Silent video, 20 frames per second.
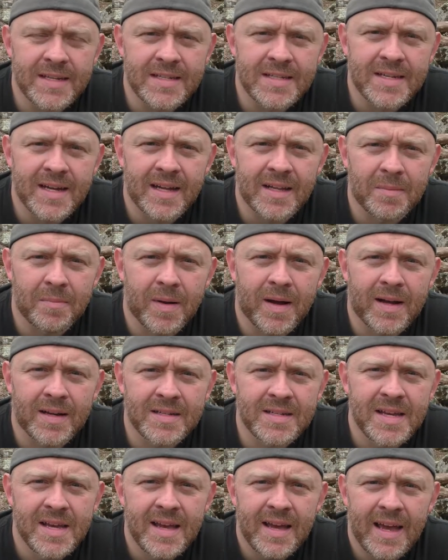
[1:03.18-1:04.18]
inside the
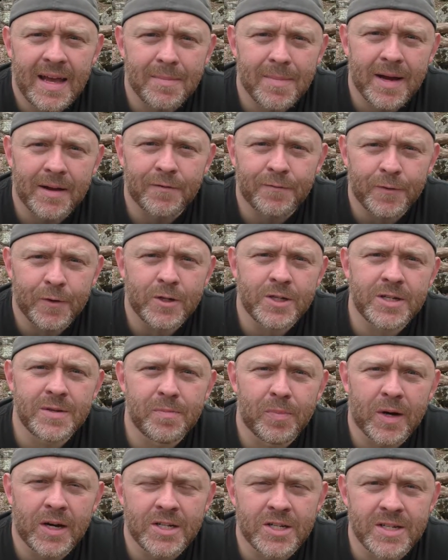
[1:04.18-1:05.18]
box and my first
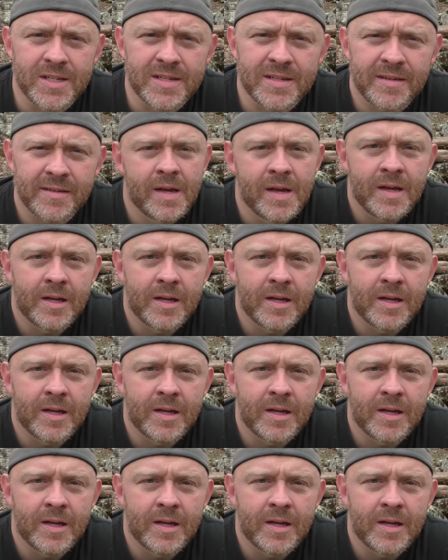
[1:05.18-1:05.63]
impressions.